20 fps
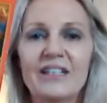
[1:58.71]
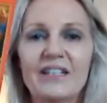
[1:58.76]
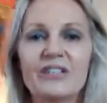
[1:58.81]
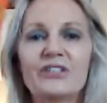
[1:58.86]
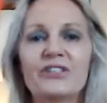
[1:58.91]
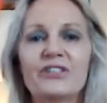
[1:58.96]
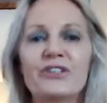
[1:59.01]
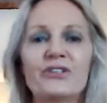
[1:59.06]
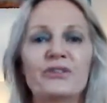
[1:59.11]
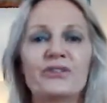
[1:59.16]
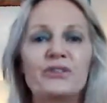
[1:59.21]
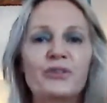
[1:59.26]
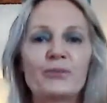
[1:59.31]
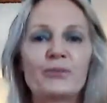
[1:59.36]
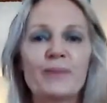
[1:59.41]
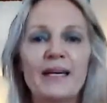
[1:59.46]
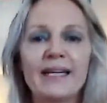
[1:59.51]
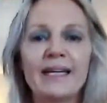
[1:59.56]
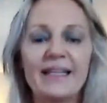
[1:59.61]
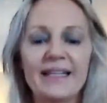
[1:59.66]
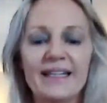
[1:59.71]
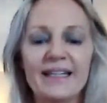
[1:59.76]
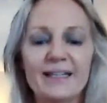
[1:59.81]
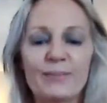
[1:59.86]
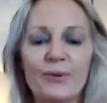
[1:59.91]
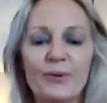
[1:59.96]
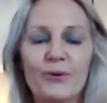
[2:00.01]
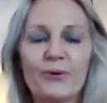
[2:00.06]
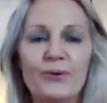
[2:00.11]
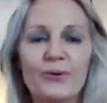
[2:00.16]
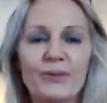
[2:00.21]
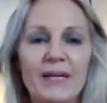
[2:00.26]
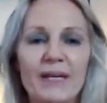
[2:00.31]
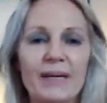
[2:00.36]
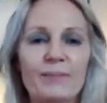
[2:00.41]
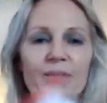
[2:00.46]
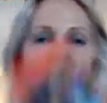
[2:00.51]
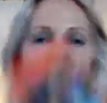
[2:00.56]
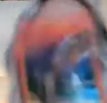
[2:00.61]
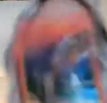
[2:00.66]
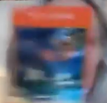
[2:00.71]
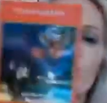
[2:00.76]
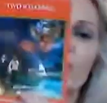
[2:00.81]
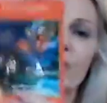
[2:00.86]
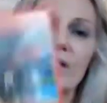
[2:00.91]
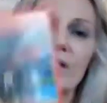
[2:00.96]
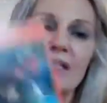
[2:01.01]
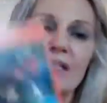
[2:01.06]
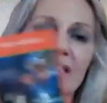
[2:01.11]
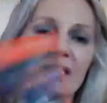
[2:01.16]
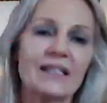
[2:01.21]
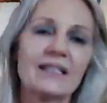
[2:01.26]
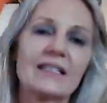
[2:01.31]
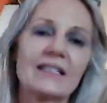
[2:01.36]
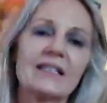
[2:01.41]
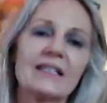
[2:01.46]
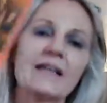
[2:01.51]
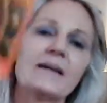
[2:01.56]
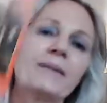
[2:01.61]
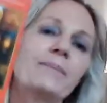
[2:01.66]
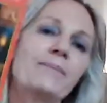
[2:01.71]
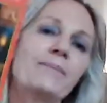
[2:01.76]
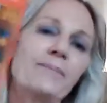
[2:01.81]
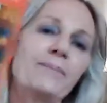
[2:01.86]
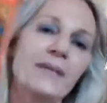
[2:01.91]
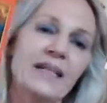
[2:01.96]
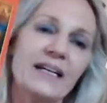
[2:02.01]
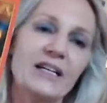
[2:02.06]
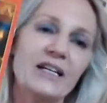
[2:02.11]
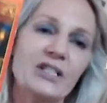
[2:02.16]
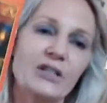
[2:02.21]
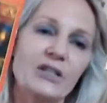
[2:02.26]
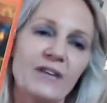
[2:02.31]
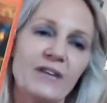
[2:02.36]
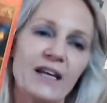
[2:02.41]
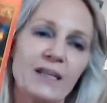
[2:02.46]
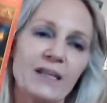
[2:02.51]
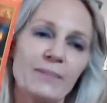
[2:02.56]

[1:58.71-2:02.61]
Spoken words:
So you're making these bold, ambitious choices because you've got